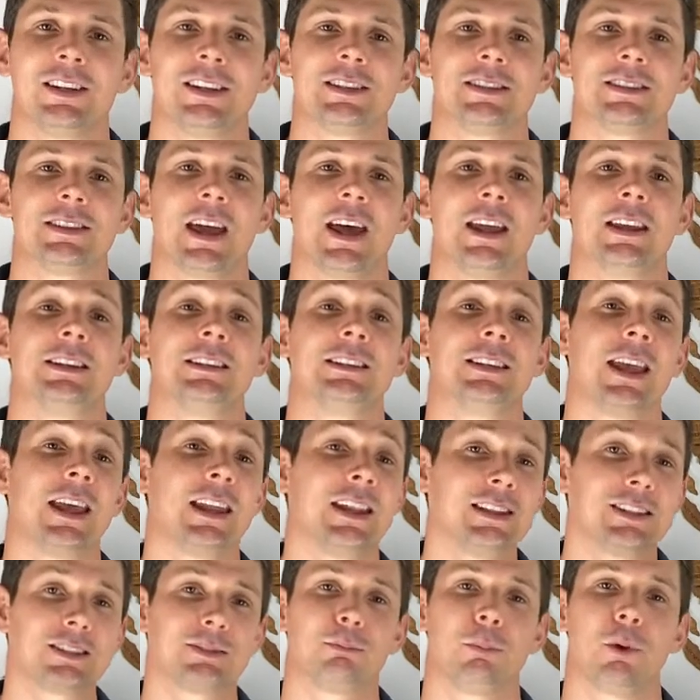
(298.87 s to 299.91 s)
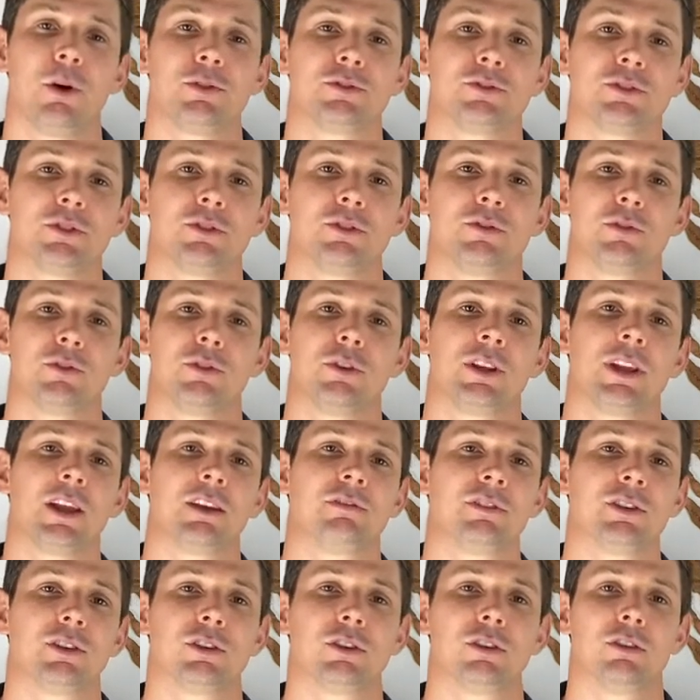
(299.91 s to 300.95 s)
is that getting sponsored through the
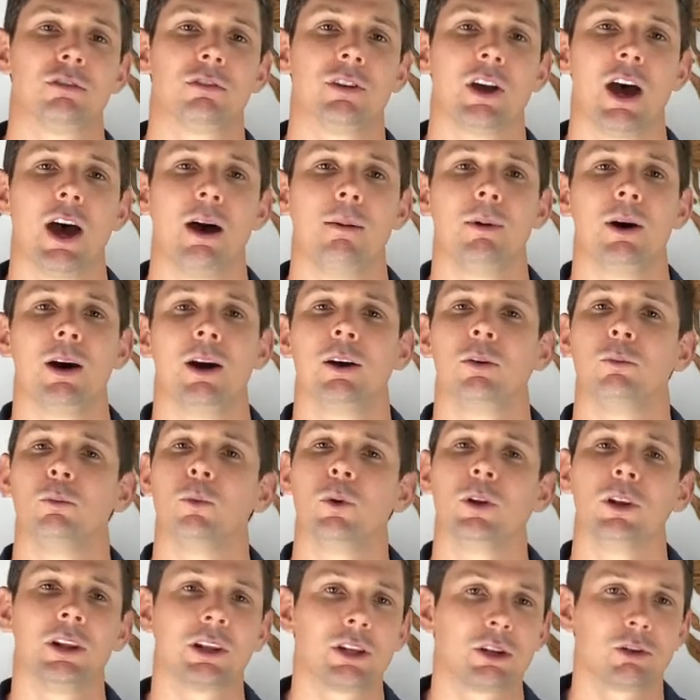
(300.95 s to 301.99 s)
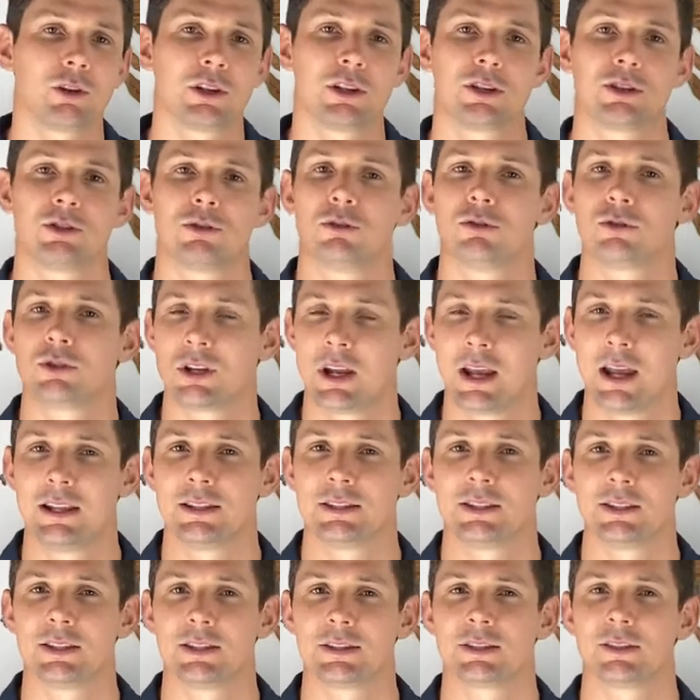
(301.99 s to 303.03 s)
FNQ DAMA will increase your
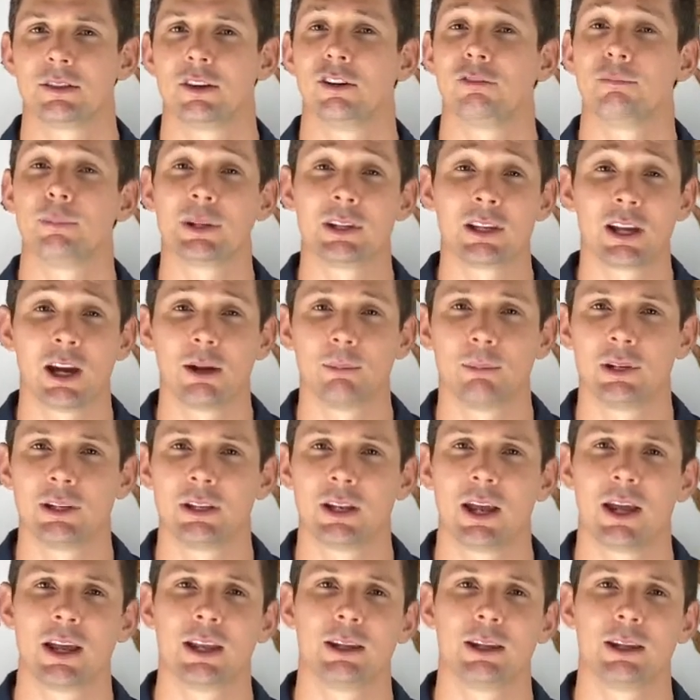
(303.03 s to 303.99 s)
chances of becoming